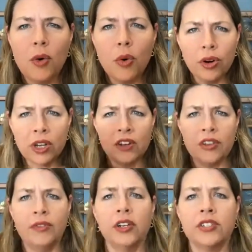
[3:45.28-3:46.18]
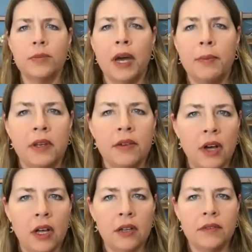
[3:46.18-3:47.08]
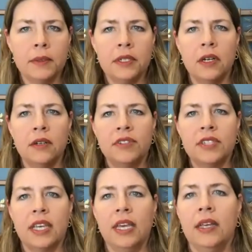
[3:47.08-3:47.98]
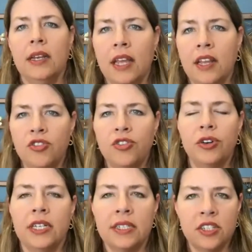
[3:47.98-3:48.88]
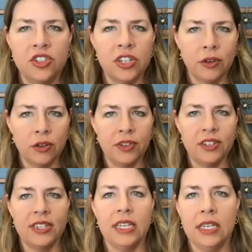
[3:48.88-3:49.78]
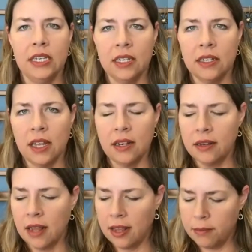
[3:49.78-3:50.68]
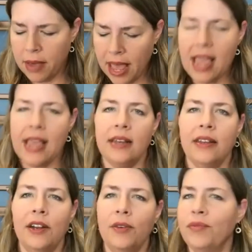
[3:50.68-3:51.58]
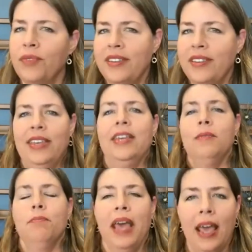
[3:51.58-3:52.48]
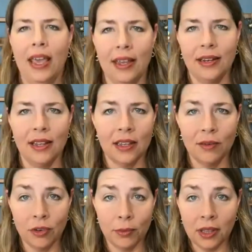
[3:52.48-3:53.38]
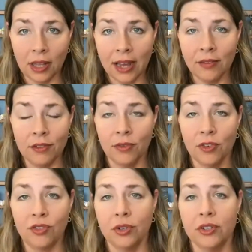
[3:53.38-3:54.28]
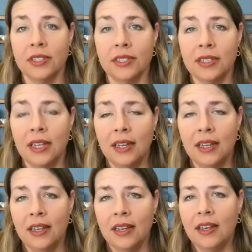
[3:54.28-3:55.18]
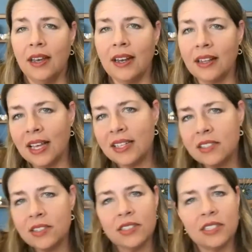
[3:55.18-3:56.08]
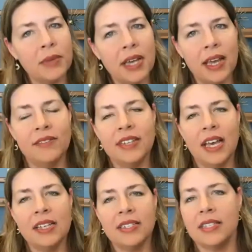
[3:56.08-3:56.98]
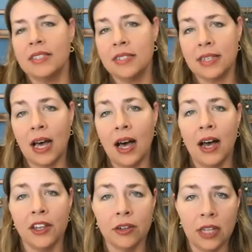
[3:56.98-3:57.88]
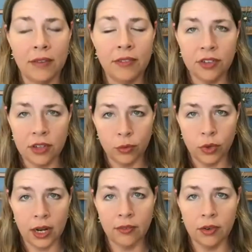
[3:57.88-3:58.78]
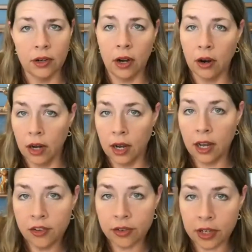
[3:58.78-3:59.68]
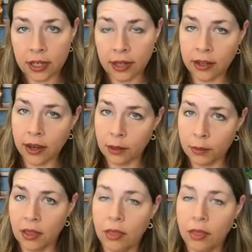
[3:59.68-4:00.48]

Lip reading: organ diverse, it might be involved in of skin and joints and general fatigue and pain. Fatigue and pain can come from a lot of different sources. And unless there's some kind of test that says, your levels of whatever are 100 and they ought to be